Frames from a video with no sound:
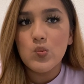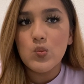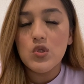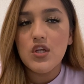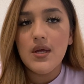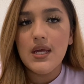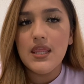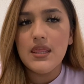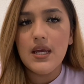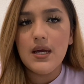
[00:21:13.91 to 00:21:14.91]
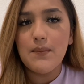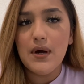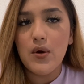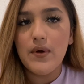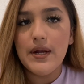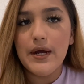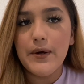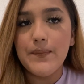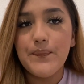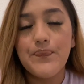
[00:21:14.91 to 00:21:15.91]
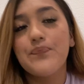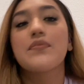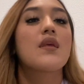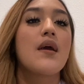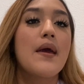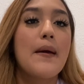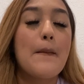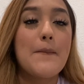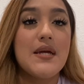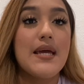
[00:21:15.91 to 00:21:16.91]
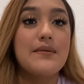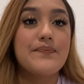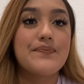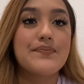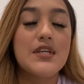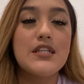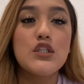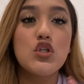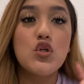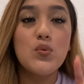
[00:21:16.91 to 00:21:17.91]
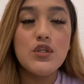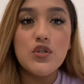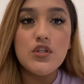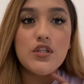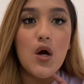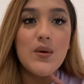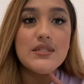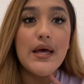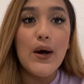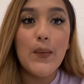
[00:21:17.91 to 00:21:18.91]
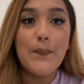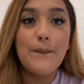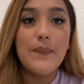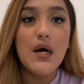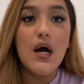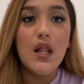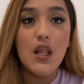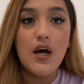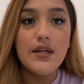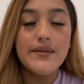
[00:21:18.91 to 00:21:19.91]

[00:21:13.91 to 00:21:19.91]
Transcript: That's all I could think about right now. But yeah, additional resources always help a lot.